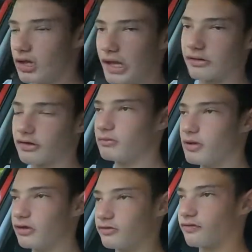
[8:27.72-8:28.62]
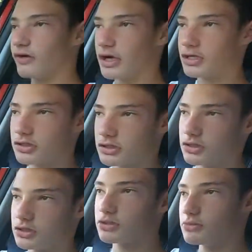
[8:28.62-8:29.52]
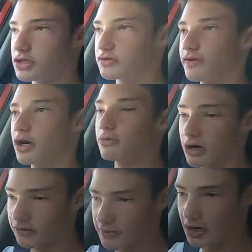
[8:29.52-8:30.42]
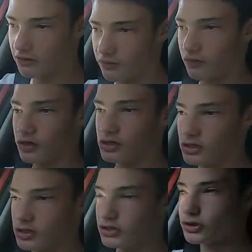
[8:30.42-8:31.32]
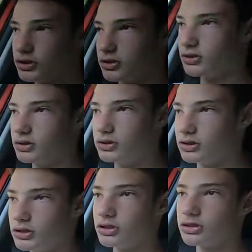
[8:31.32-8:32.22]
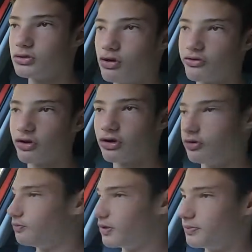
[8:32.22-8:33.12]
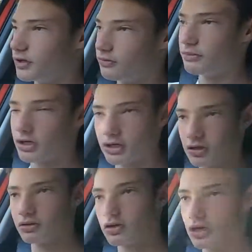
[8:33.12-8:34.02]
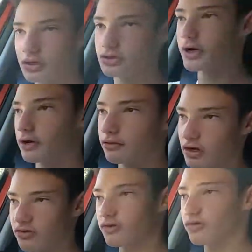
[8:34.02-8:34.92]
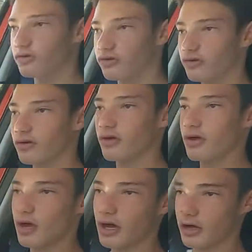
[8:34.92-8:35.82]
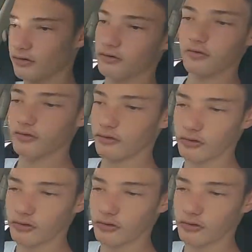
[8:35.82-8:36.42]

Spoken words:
it makes a fair amount of power for what it is. Sure, it's not going to be beat making any drag races and